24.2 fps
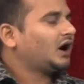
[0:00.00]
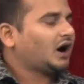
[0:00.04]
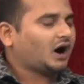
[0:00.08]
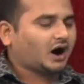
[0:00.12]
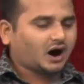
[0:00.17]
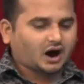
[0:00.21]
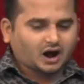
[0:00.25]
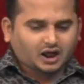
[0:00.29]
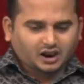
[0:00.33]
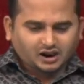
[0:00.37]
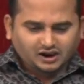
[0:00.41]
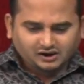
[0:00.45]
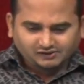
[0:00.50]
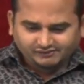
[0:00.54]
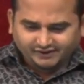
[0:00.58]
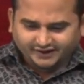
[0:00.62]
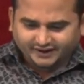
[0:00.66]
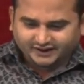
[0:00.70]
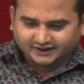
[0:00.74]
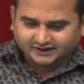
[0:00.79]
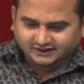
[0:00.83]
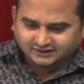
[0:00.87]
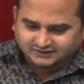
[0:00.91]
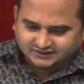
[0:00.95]

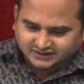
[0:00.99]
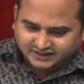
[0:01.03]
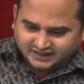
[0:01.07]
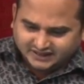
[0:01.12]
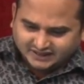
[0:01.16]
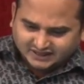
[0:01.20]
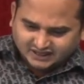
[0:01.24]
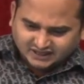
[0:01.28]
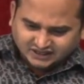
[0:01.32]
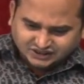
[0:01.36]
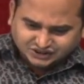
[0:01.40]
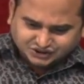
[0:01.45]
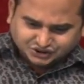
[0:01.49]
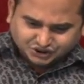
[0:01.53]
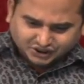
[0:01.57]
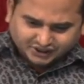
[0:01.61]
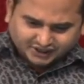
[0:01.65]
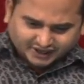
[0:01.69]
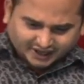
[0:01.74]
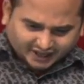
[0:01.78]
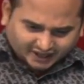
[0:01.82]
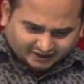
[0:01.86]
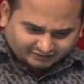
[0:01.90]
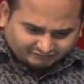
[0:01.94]
always each
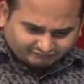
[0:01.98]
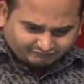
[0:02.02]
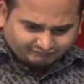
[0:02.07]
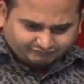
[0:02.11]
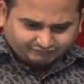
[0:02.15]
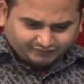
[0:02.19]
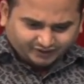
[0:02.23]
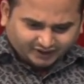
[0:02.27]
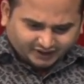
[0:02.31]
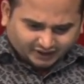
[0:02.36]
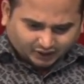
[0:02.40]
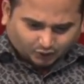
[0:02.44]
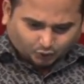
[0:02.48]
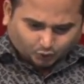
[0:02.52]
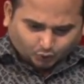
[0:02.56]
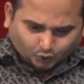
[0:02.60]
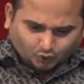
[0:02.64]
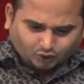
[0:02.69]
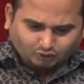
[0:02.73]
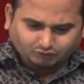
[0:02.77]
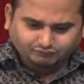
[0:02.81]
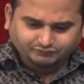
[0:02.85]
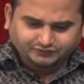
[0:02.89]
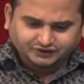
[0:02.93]
and every
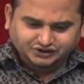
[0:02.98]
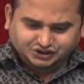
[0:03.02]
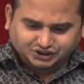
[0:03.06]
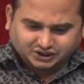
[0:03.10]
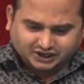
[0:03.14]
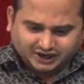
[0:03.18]
row which